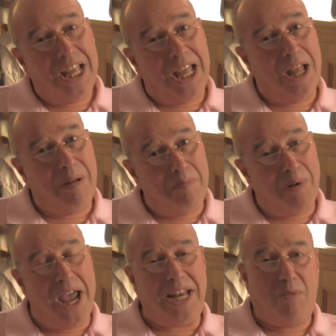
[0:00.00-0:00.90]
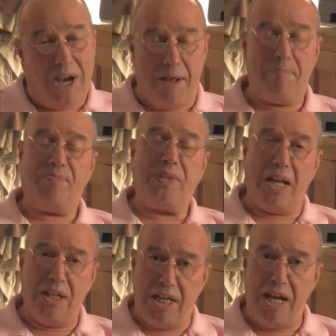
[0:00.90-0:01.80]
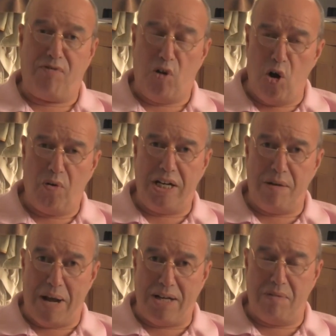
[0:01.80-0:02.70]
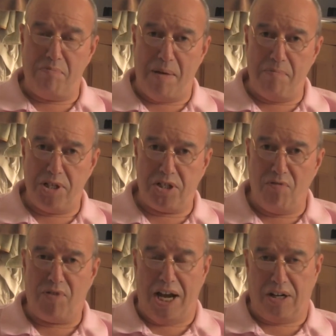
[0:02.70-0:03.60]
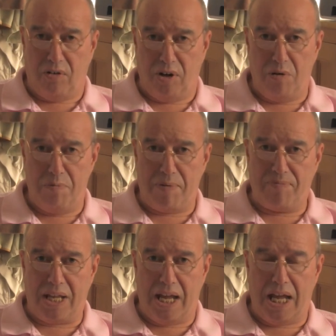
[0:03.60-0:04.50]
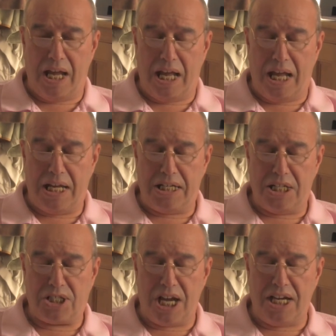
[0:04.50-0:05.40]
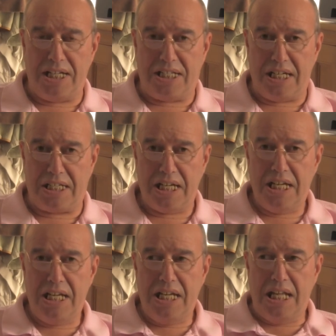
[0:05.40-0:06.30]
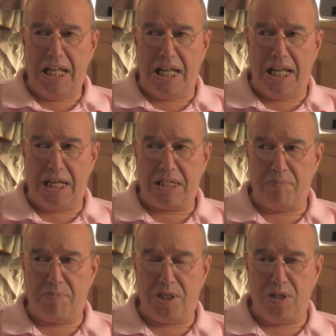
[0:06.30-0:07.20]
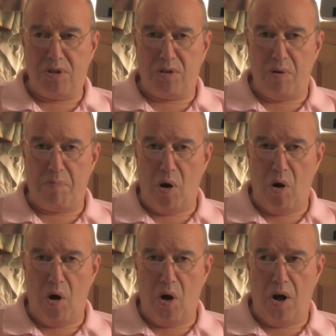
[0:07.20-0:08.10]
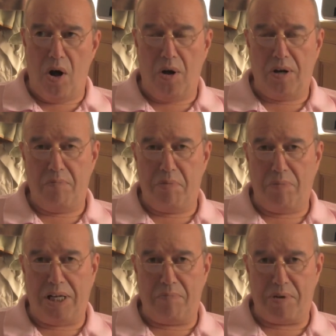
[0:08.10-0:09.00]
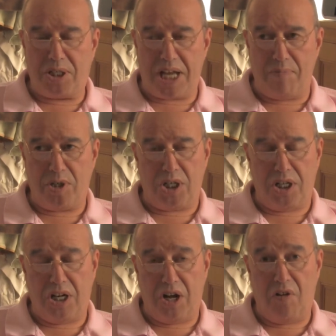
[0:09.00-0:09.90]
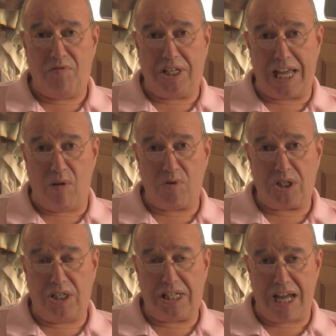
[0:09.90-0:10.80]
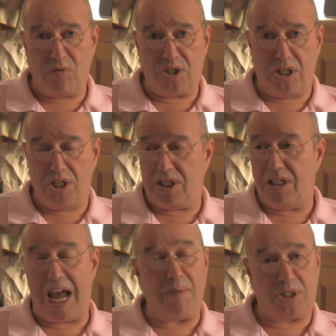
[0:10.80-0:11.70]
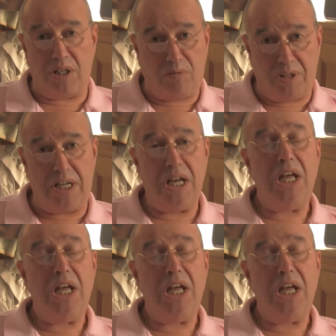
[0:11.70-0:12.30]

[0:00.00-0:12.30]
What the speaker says: But anyway, the 4 independent members of that group decided to produce a report on public perception of the council and councillors, an absolutely